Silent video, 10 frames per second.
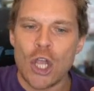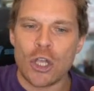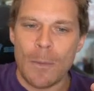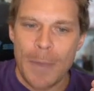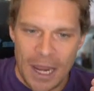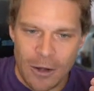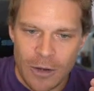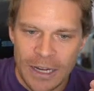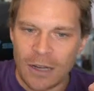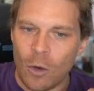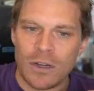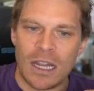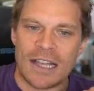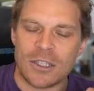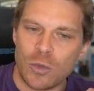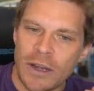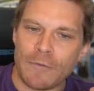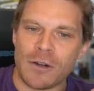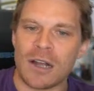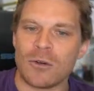Comparing over the last
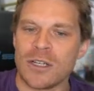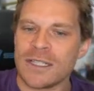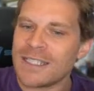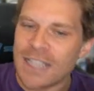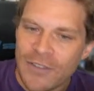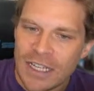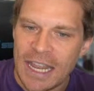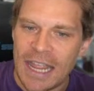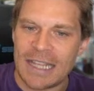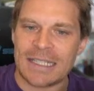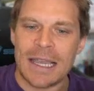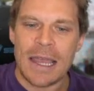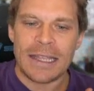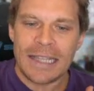24 hours, 7 days,